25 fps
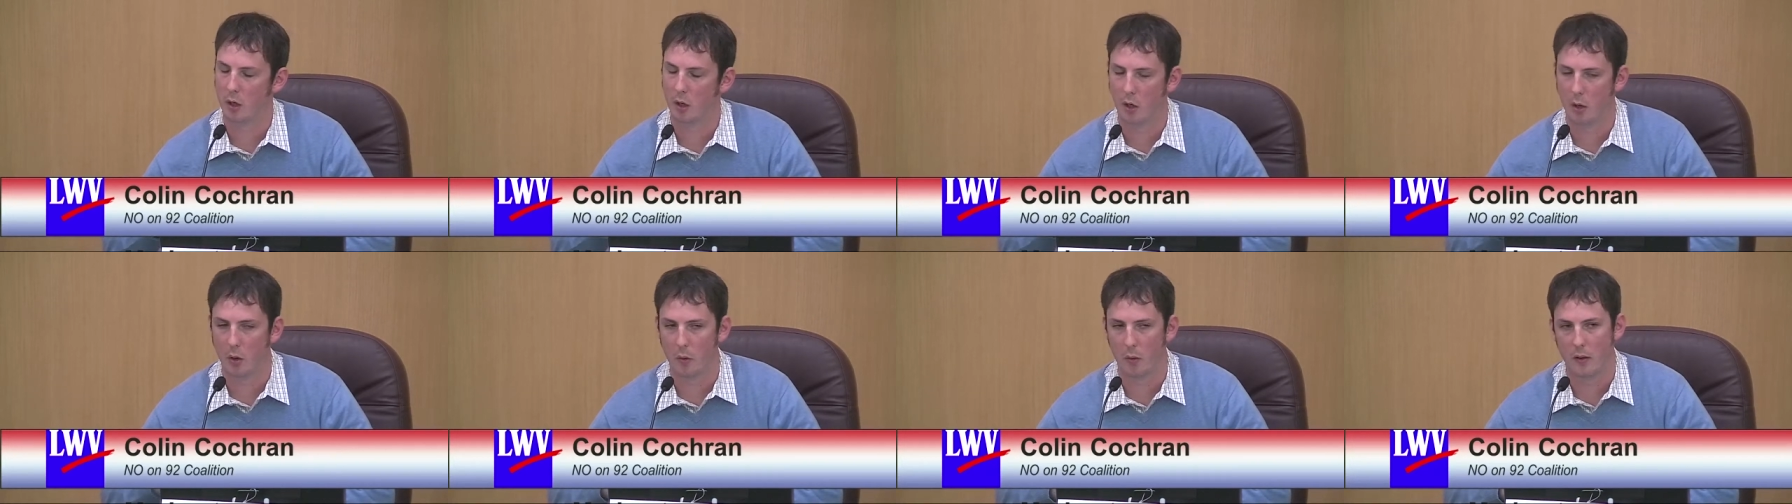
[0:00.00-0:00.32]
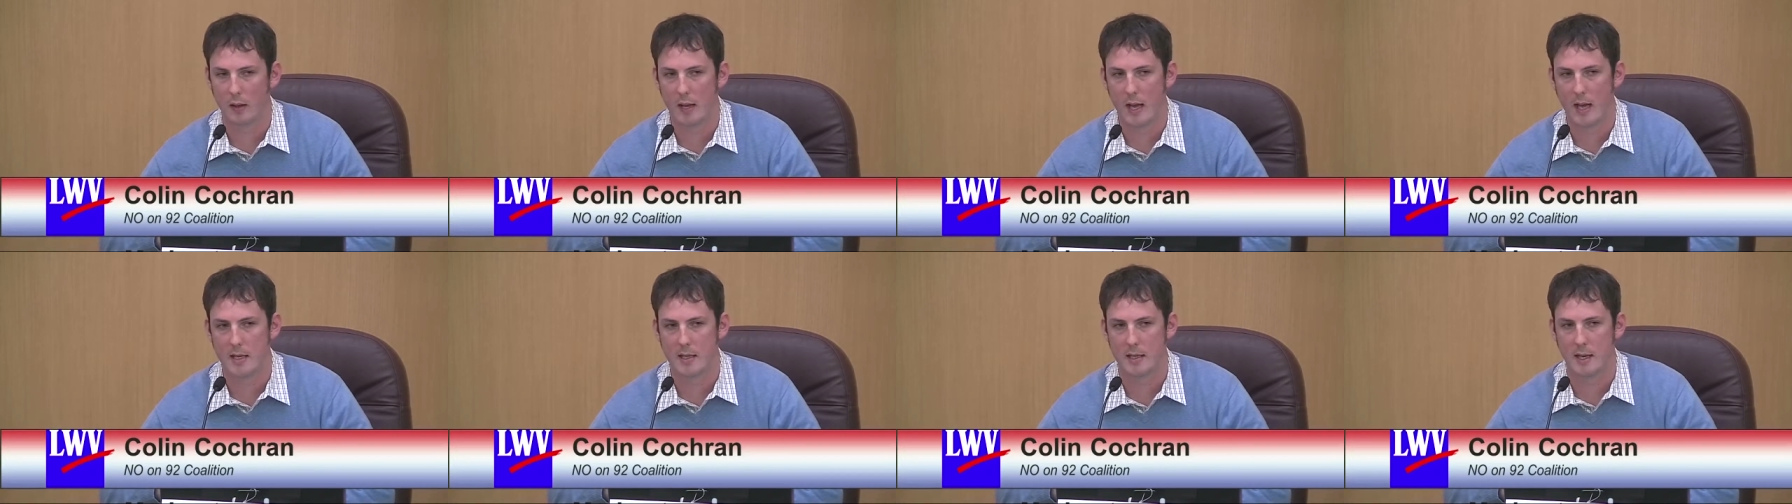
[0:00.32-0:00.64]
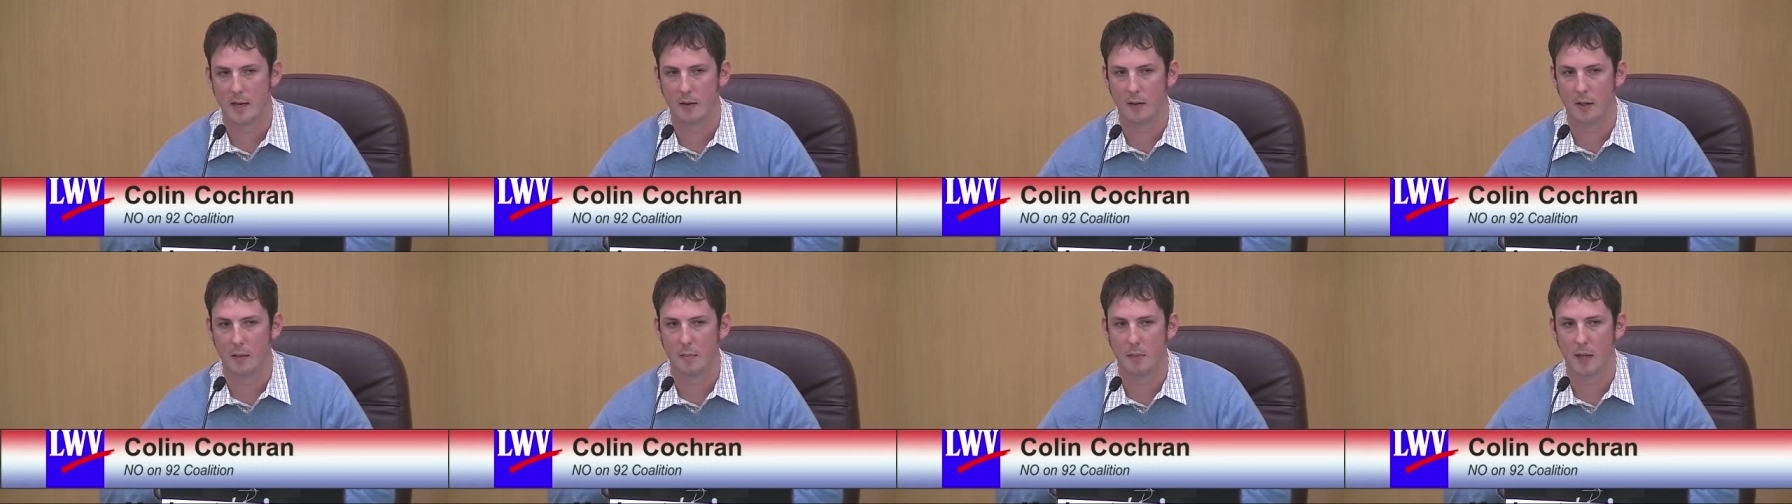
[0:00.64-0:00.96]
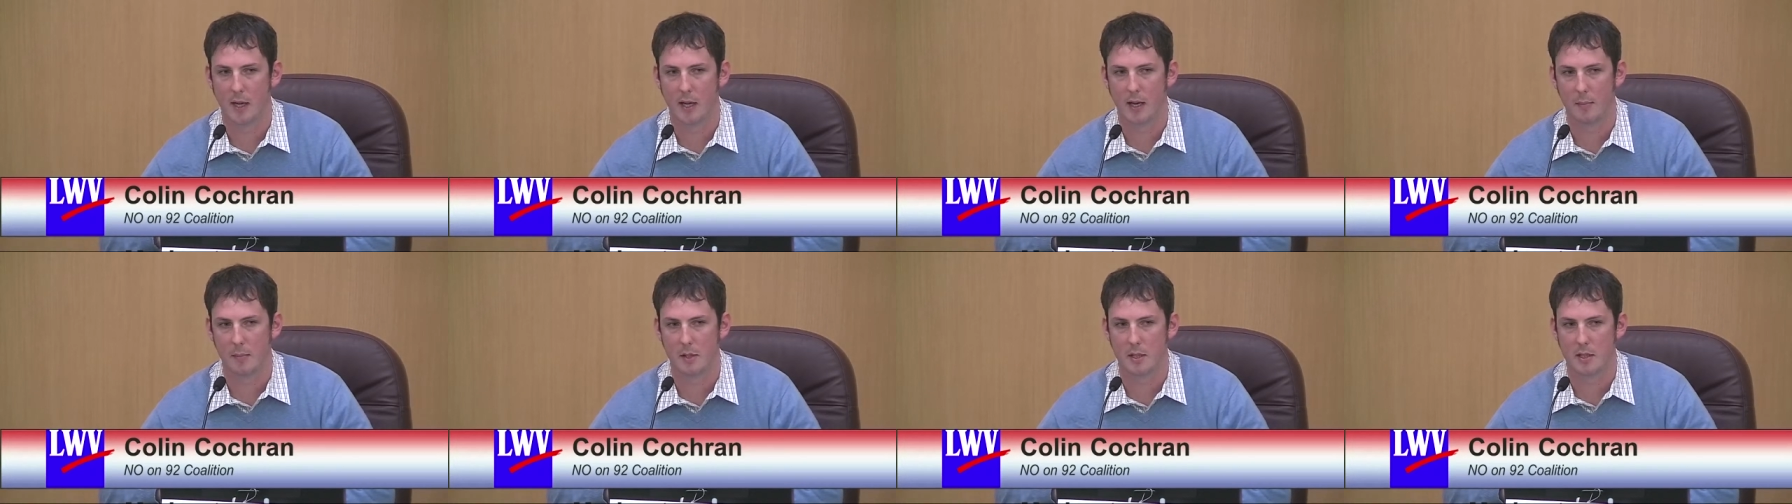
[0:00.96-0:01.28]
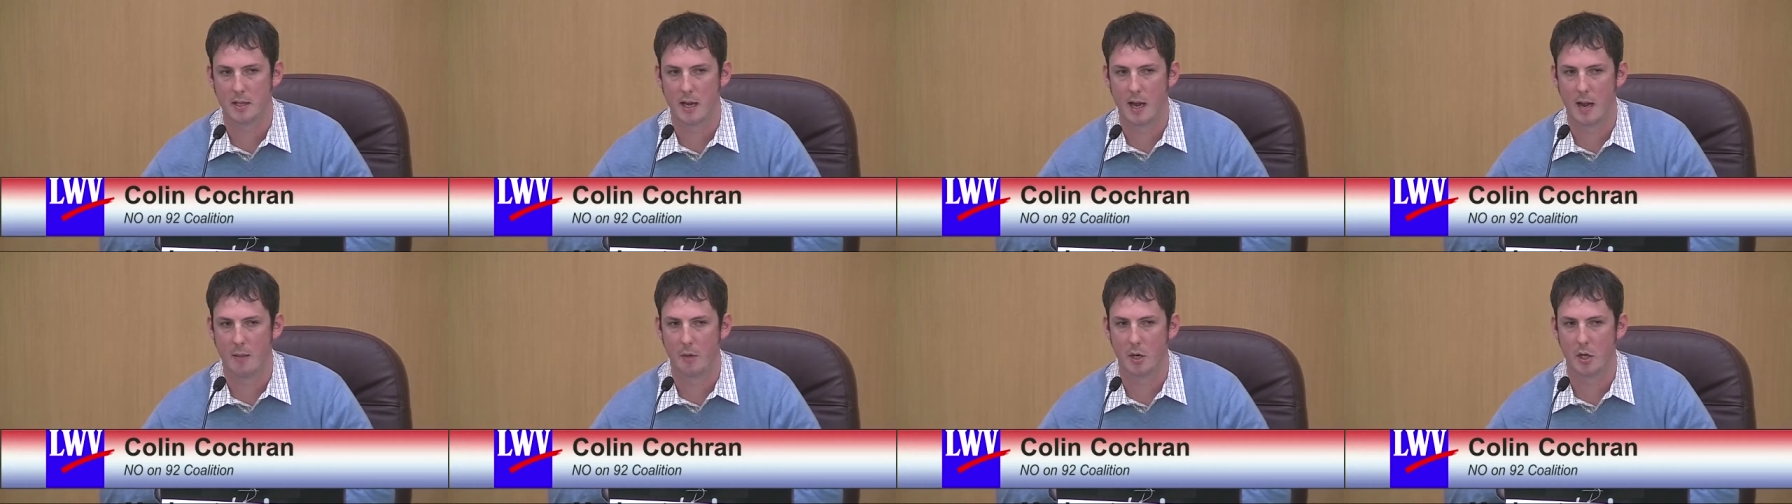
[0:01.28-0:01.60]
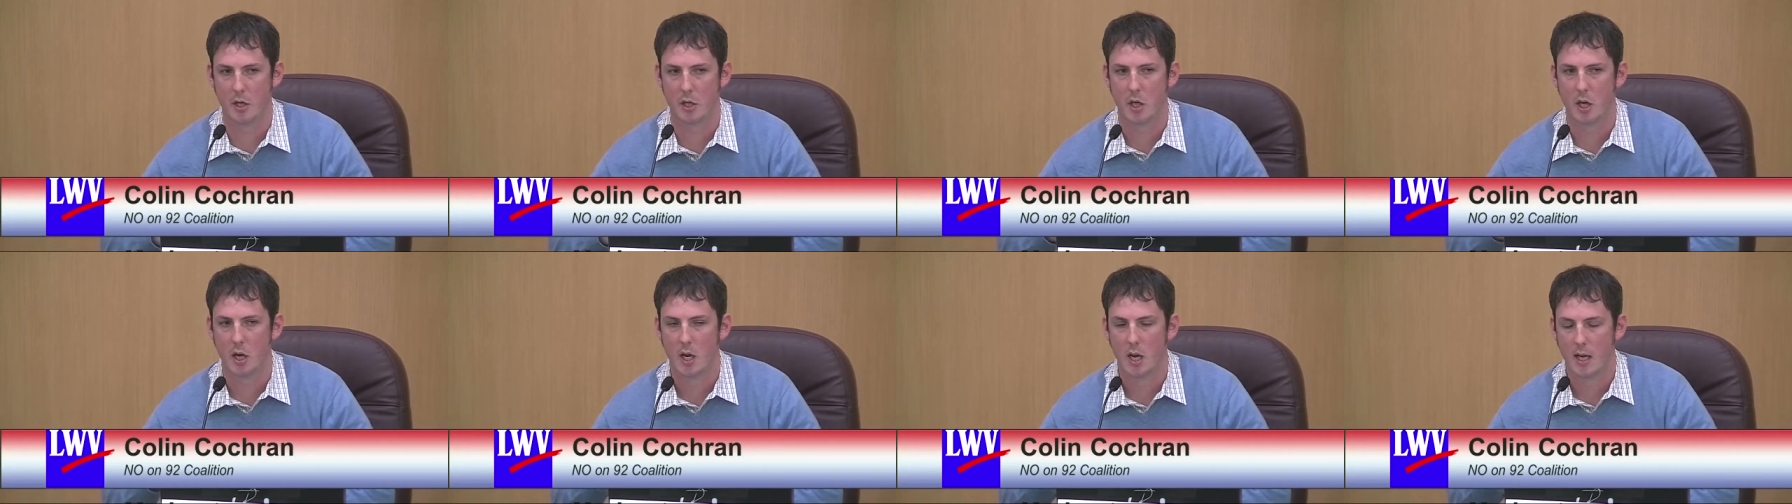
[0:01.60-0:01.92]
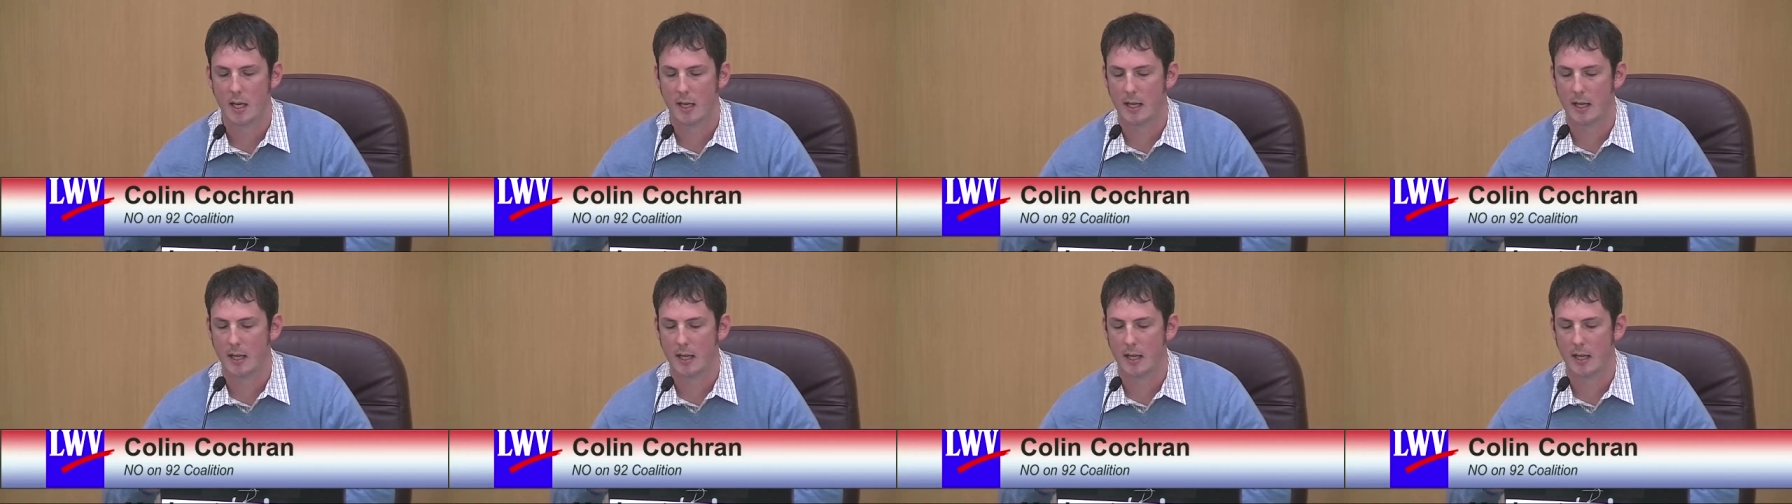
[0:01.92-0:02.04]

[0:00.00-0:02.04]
go to that deli, pick up a sandwich,